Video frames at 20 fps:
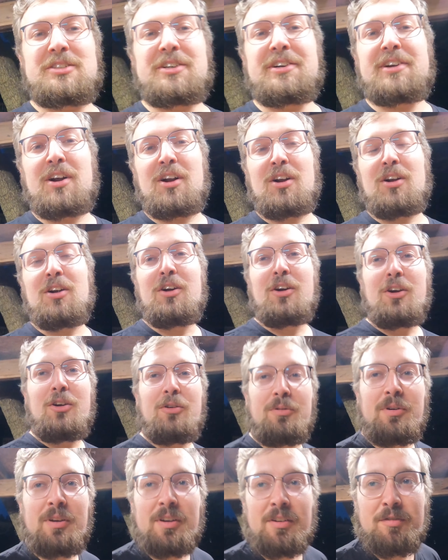year
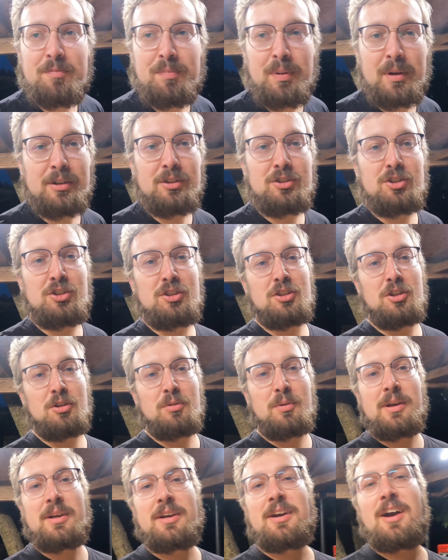we have been
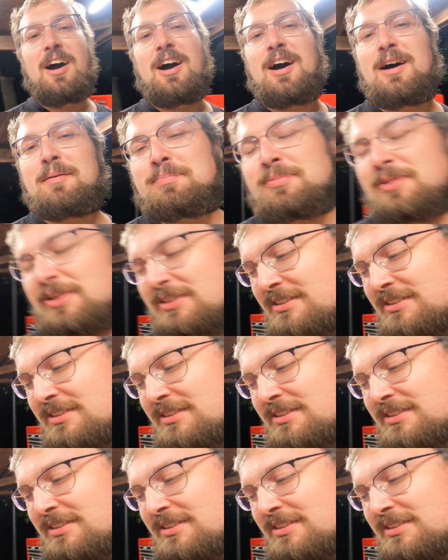chewing up the